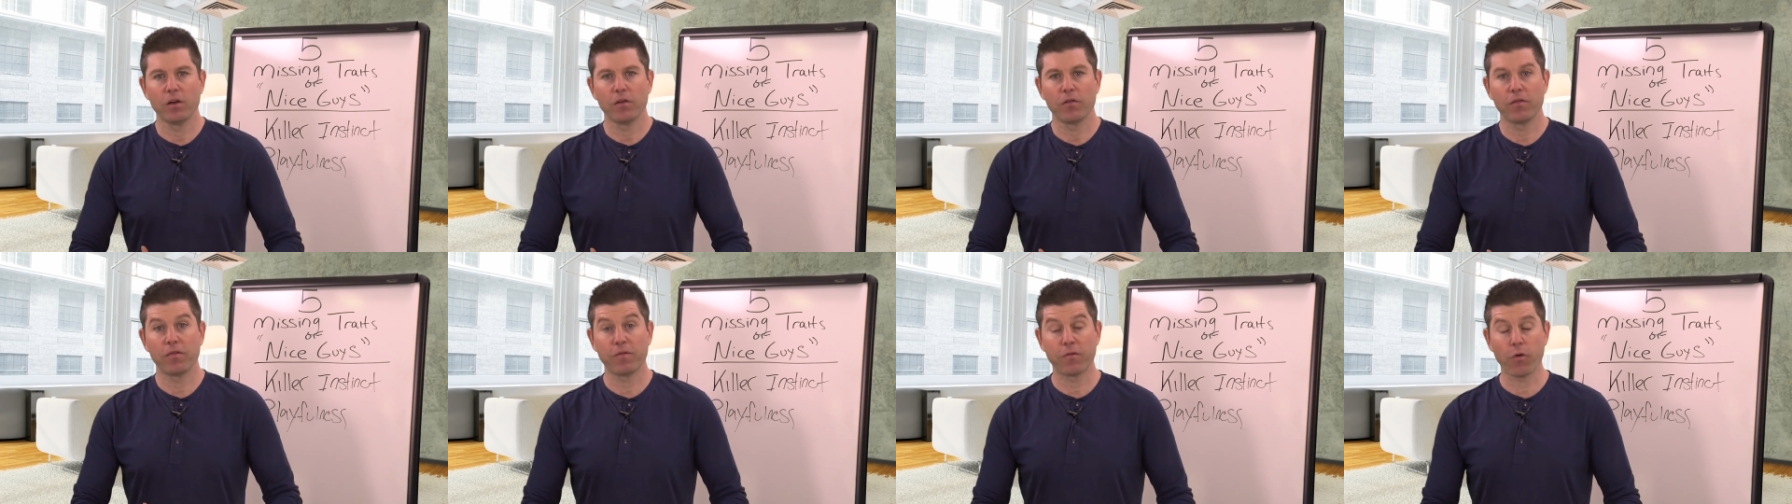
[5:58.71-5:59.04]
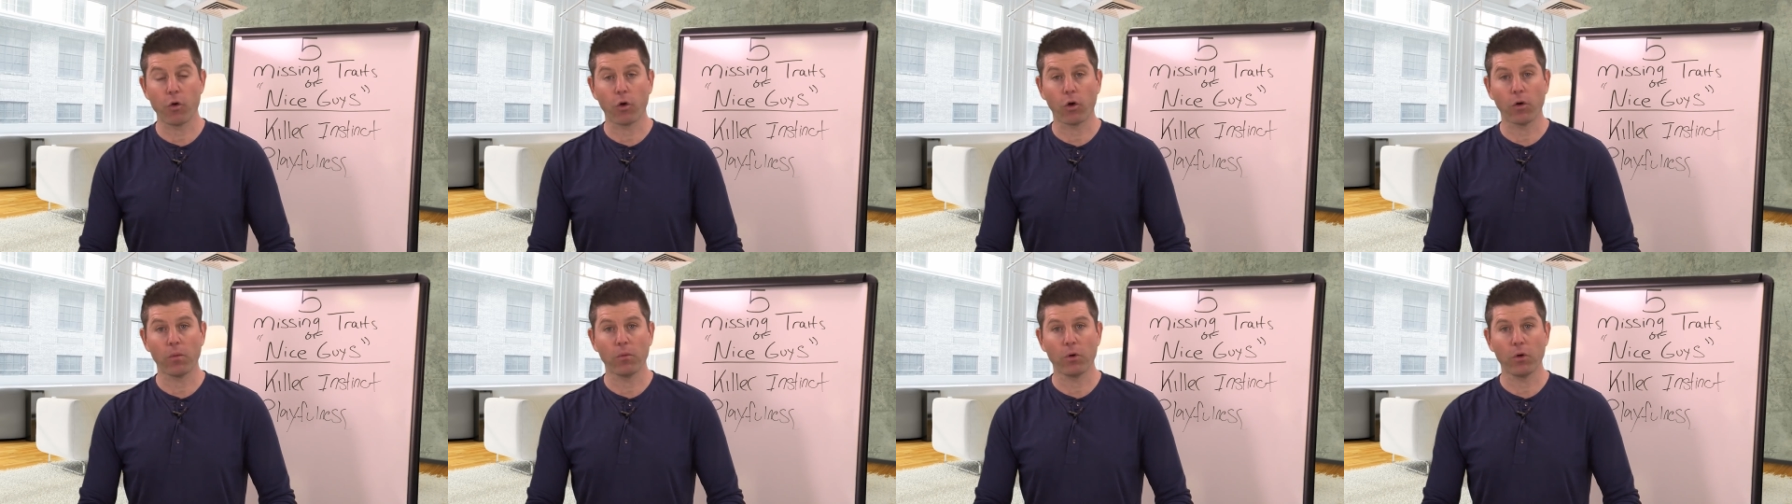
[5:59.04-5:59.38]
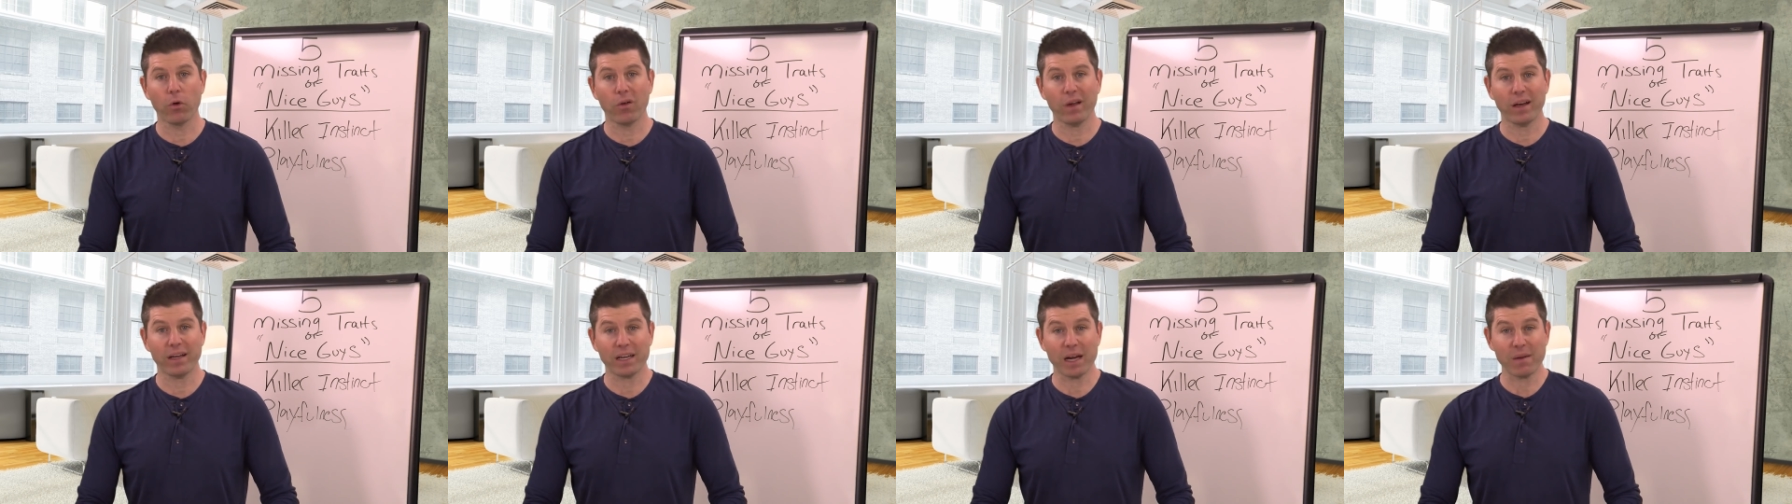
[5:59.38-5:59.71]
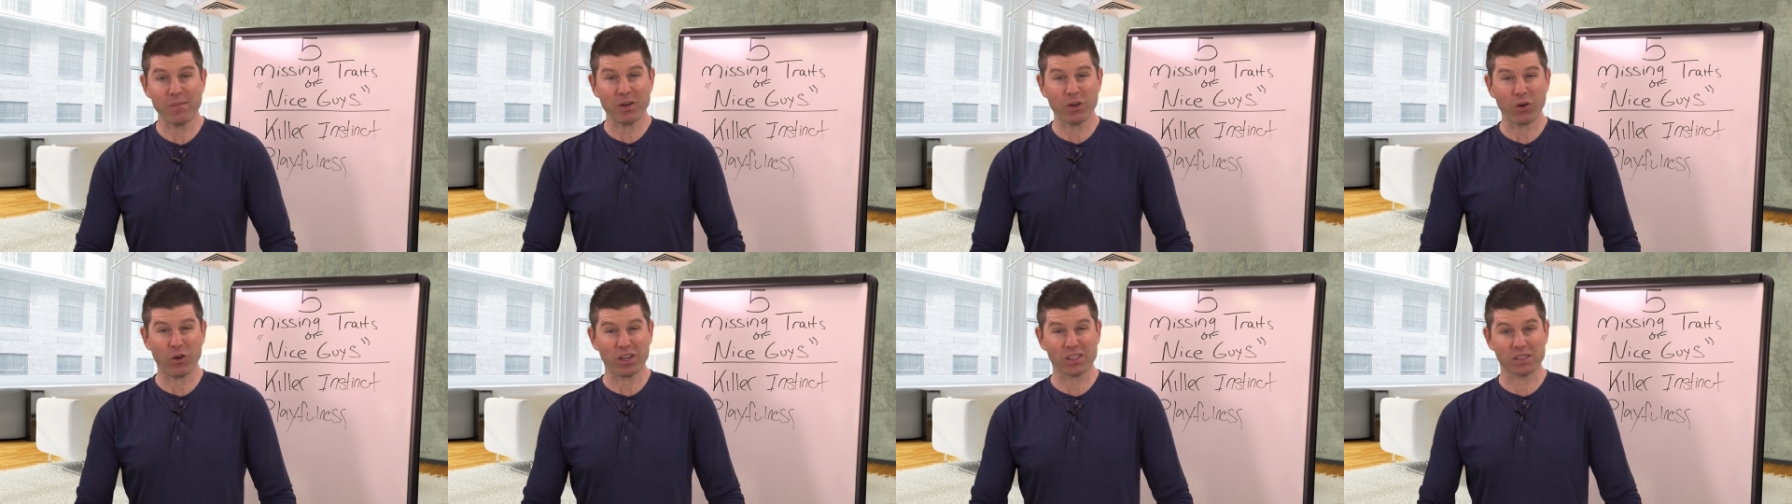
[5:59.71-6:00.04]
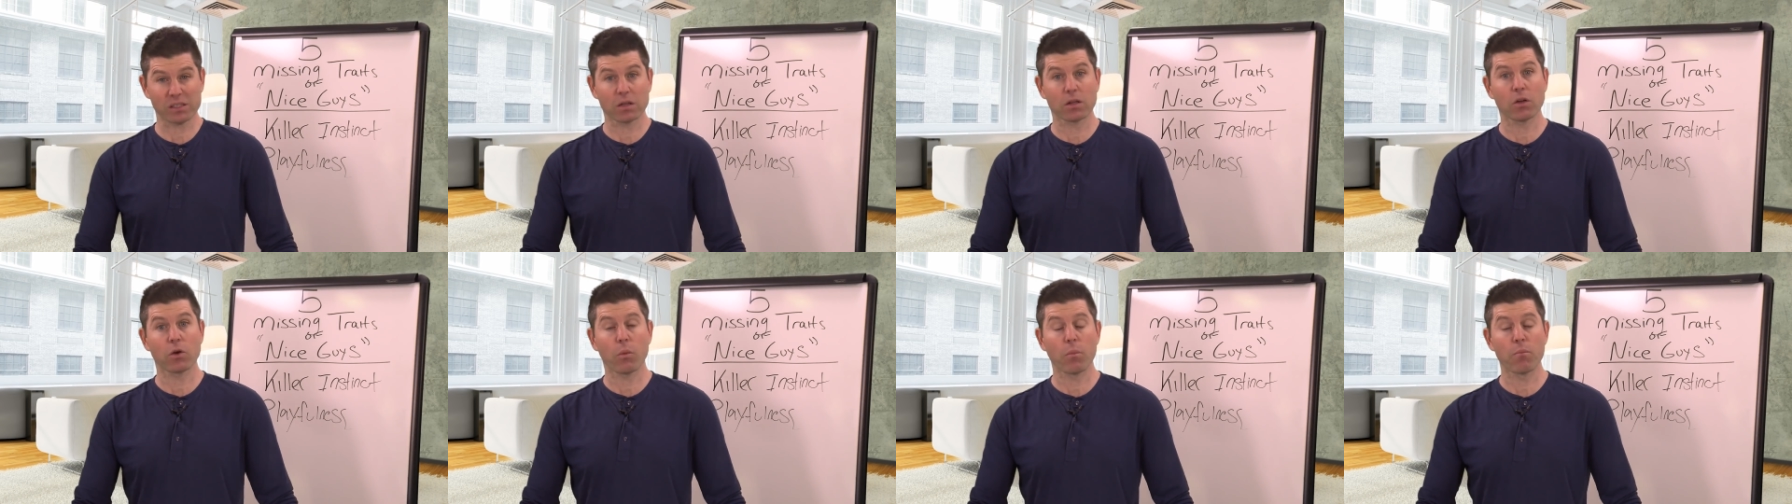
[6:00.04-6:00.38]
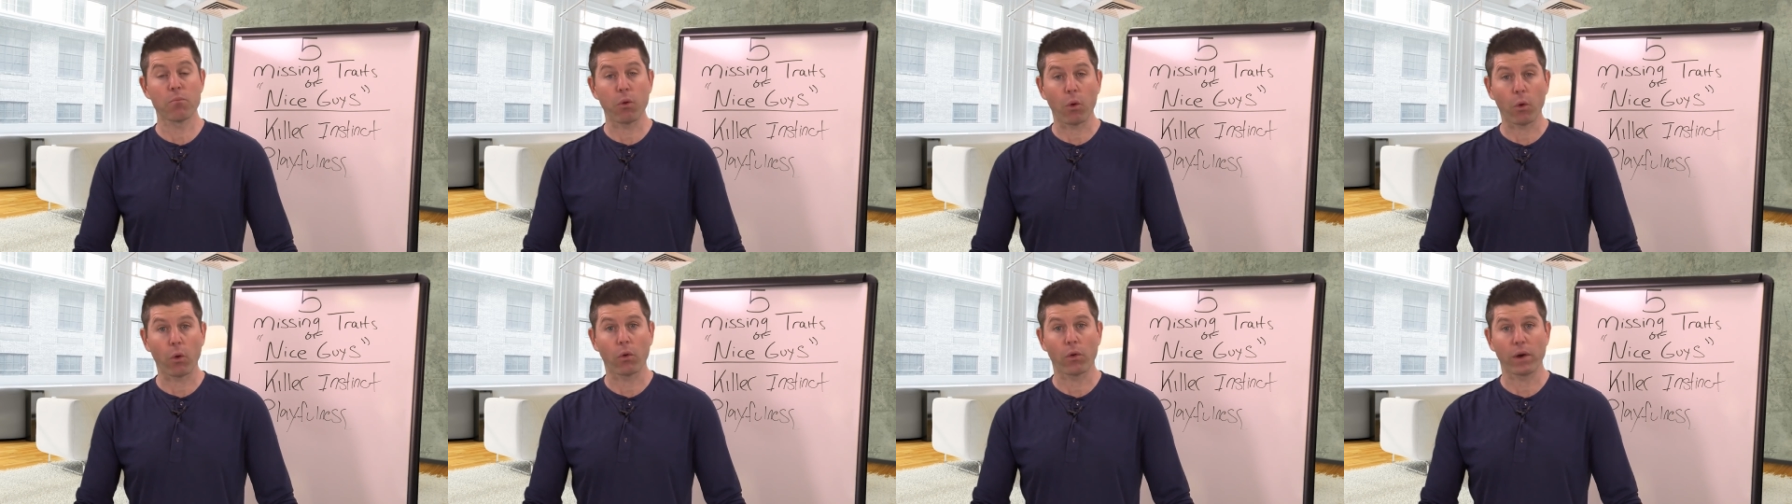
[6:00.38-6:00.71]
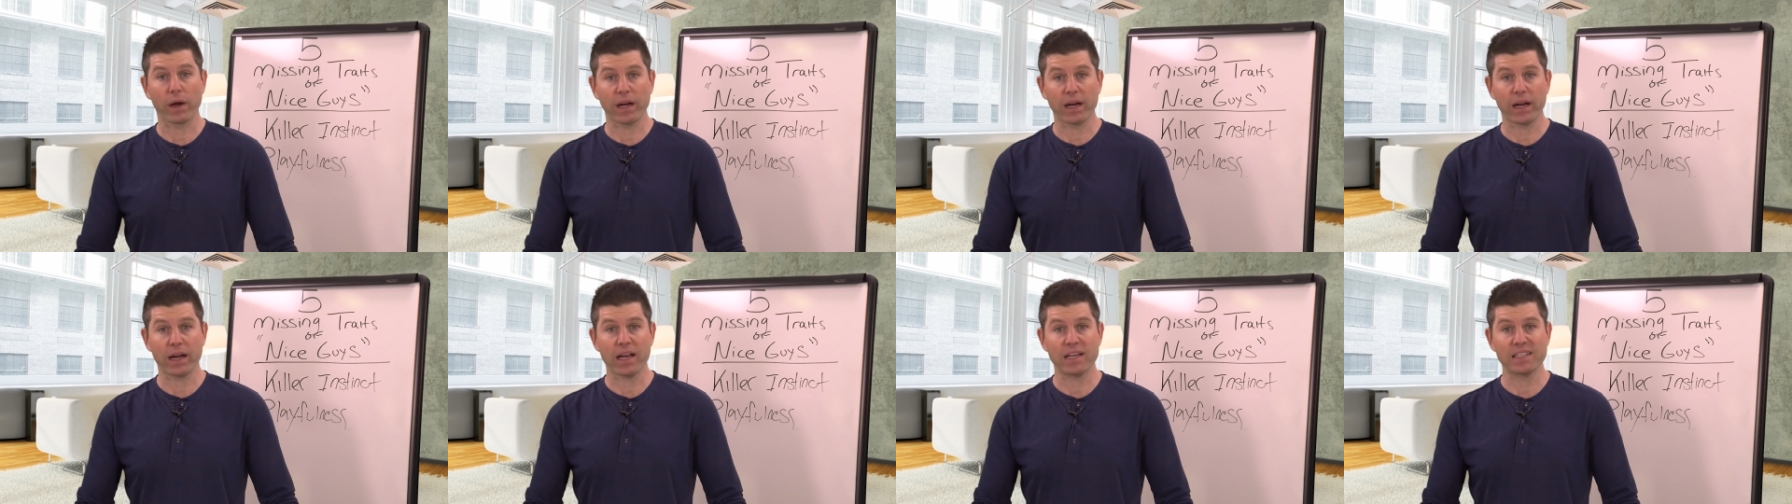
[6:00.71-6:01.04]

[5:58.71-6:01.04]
formal and come across a little boring